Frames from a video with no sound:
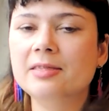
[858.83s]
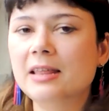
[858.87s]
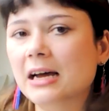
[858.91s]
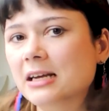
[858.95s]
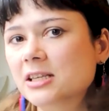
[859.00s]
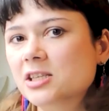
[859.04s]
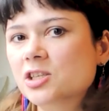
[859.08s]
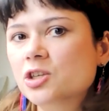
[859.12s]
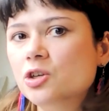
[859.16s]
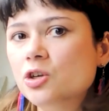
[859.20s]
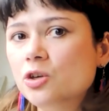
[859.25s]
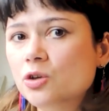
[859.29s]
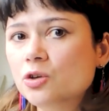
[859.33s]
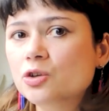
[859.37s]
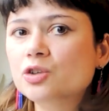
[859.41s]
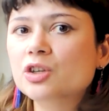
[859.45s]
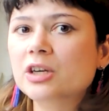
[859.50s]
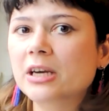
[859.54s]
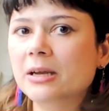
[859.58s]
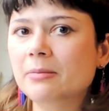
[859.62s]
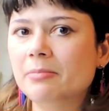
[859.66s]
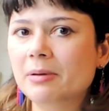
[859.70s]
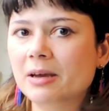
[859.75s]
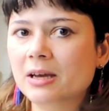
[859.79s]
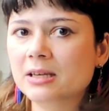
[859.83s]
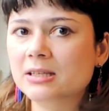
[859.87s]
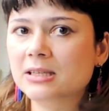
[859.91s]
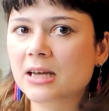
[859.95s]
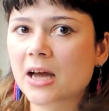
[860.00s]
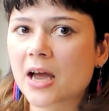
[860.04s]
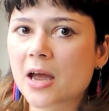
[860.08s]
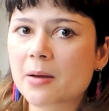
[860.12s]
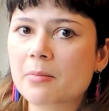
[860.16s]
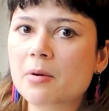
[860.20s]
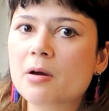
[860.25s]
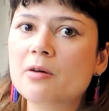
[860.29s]
that's usually because
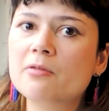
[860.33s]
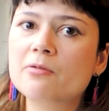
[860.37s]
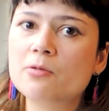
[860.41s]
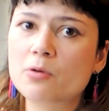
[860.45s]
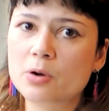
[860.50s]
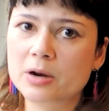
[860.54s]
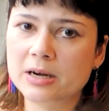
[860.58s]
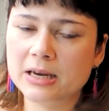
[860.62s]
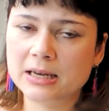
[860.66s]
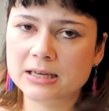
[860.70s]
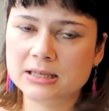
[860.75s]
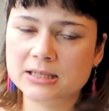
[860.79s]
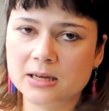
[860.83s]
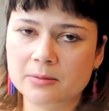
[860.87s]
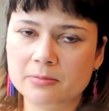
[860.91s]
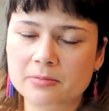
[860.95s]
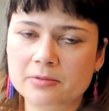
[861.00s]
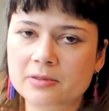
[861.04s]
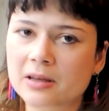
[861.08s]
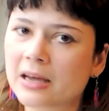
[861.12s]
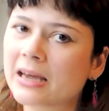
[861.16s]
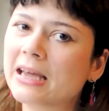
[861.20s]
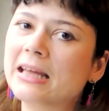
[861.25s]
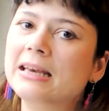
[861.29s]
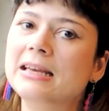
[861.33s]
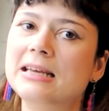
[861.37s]
I am avoiding something.